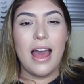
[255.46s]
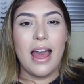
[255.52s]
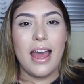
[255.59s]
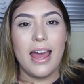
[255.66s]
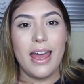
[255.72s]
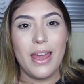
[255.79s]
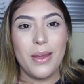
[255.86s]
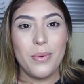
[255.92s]

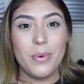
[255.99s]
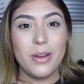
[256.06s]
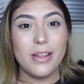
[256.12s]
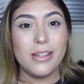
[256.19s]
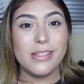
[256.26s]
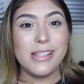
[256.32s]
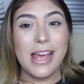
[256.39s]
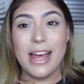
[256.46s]
I
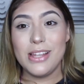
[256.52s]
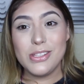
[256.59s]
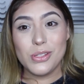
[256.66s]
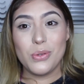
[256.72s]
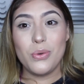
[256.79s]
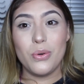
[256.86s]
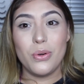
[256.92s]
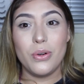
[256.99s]
was at
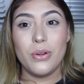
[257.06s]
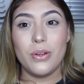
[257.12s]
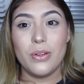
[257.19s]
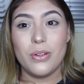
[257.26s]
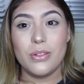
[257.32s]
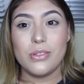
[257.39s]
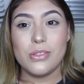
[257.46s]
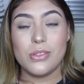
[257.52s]
school.
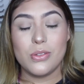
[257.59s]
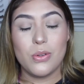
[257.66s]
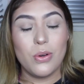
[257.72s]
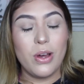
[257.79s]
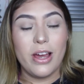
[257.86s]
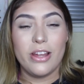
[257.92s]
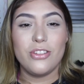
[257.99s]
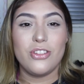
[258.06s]

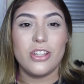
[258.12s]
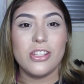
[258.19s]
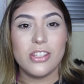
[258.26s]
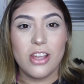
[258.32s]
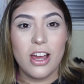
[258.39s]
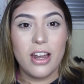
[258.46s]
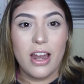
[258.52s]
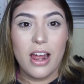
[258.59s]
School had
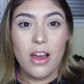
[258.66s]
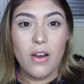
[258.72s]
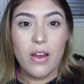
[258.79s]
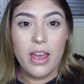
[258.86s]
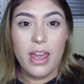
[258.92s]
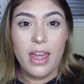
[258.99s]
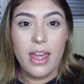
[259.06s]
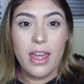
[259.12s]
just got
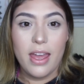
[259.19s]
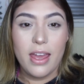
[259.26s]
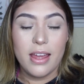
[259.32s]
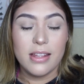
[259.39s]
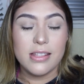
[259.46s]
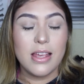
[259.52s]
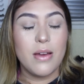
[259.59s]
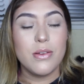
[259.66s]
out,
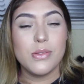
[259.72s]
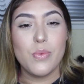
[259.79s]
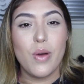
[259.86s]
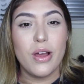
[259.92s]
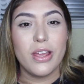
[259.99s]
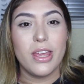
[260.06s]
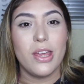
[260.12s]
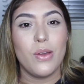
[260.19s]
and I was
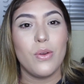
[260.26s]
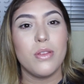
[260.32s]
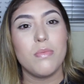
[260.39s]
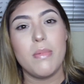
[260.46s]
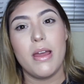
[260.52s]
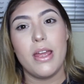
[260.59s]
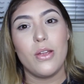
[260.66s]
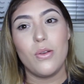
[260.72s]
walking
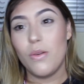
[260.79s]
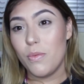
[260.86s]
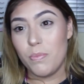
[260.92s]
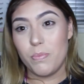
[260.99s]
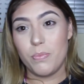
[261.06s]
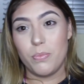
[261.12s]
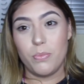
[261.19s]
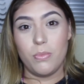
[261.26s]
with my
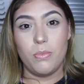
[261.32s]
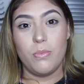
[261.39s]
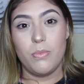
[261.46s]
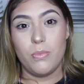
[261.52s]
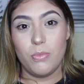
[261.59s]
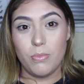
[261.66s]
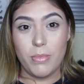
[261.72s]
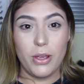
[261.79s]

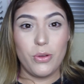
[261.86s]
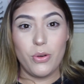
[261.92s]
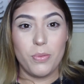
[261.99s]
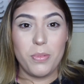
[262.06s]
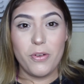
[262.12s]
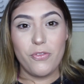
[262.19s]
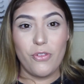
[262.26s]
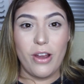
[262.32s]

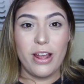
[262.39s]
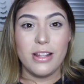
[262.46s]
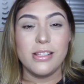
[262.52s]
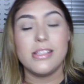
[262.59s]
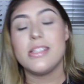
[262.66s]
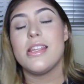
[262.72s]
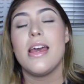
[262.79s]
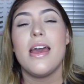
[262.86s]
group of
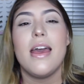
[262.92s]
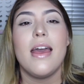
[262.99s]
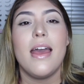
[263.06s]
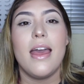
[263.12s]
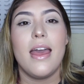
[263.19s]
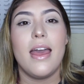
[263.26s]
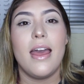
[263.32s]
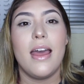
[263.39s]
friends.
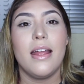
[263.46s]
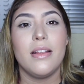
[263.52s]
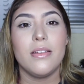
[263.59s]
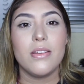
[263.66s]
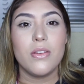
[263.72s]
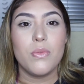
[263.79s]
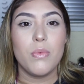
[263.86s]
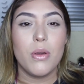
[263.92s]

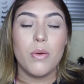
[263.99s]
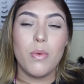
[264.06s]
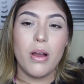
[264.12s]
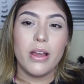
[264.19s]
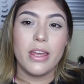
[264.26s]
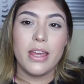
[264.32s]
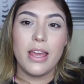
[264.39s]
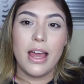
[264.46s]
And we were
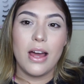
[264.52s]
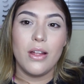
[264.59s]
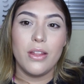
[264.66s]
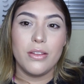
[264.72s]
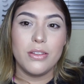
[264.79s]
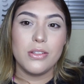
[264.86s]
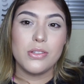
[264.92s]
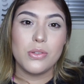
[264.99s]
walking out
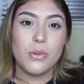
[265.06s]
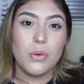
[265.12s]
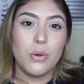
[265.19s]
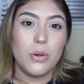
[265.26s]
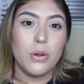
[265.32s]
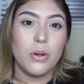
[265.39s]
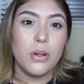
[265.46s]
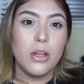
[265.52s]
of the
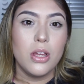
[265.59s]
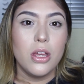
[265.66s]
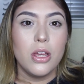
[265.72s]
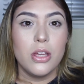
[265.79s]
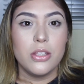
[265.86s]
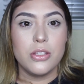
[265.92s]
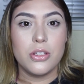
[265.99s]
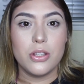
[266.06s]
school
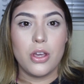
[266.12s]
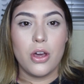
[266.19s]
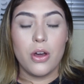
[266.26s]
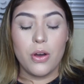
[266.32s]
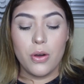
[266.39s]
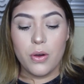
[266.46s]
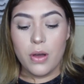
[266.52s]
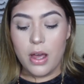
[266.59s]
to
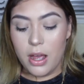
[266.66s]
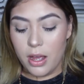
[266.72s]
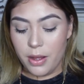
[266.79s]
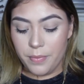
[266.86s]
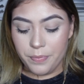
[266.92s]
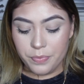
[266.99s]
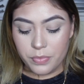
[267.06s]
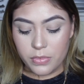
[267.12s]
go
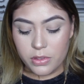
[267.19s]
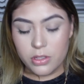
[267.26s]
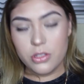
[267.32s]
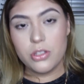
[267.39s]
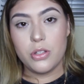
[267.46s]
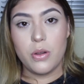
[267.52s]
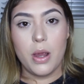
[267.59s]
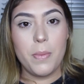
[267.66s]

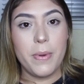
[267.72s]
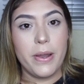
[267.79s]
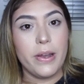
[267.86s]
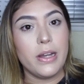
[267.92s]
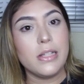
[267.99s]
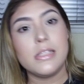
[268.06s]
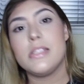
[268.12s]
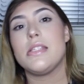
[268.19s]
to our
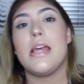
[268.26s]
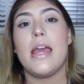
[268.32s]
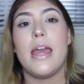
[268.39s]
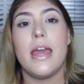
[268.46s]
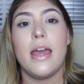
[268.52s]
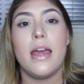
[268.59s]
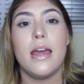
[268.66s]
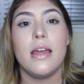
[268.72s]
parents,
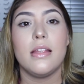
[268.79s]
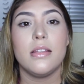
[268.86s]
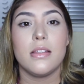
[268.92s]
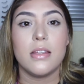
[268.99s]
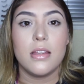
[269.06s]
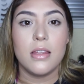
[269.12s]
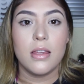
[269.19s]
and